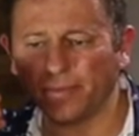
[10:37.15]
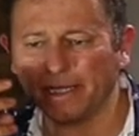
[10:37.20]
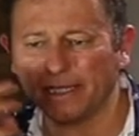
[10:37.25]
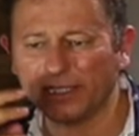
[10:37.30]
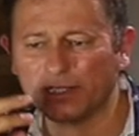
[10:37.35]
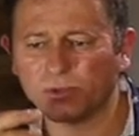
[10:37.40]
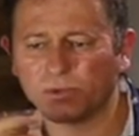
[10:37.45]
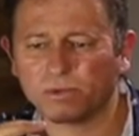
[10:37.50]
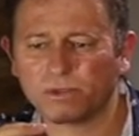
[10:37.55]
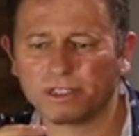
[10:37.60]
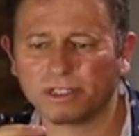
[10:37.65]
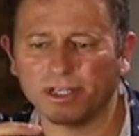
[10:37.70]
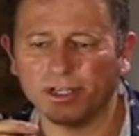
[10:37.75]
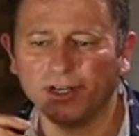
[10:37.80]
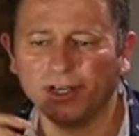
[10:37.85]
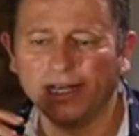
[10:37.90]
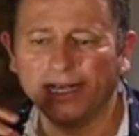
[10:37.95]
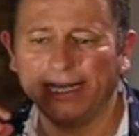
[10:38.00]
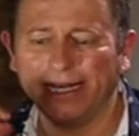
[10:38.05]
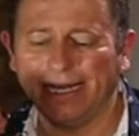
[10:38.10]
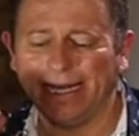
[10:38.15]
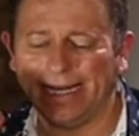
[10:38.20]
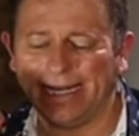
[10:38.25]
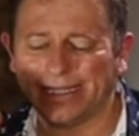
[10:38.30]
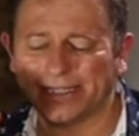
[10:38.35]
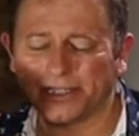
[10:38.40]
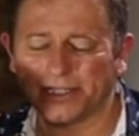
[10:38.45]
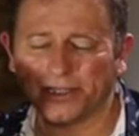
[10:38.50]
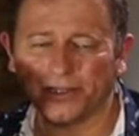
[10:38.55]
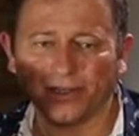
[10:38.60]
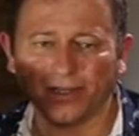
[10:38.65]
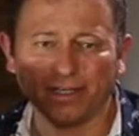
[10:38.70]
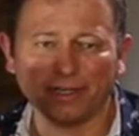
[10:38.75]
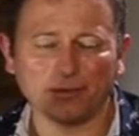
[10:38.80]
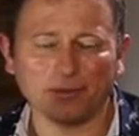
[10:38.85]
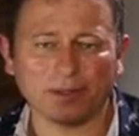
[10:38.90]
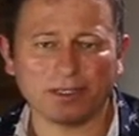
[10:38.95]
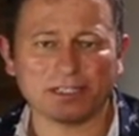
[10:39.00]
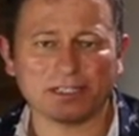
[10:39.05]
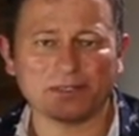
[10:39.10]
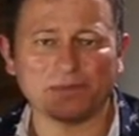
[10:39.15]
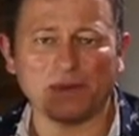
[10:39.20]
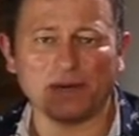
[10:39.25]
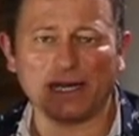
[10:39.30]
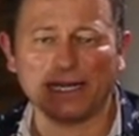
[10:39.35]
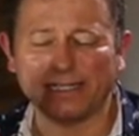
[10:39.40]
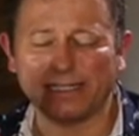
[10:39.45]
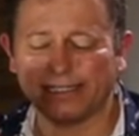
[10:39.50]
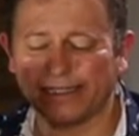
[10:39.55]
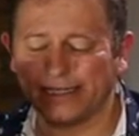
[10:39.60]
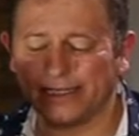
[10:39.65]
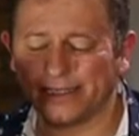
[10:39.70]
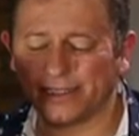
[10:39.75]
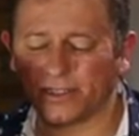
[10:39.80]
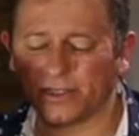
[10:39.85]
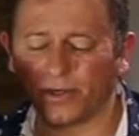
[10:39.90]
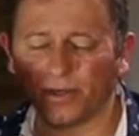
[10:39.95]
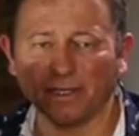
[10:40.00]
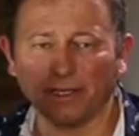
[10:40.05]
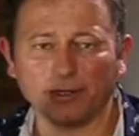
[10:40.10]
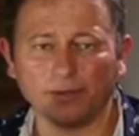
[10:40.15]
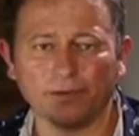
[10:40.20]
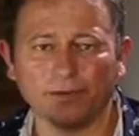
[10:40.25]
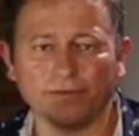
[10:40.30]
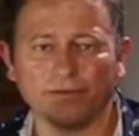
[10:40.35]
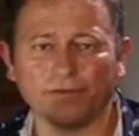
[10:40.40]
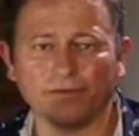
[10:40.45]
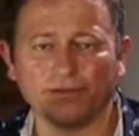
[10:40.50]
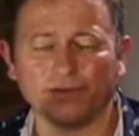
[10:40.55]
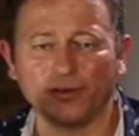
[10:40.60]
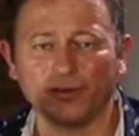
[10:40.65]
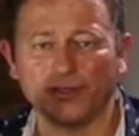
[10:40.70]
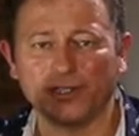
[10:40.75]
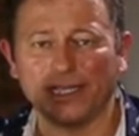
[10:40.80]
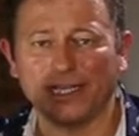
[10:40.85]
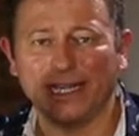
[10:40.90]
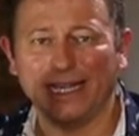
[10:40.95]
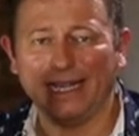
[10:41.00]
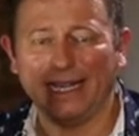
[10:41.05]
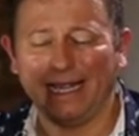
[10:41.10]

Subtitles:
but it's got a little bit of spice, it's got a little bit of fruit,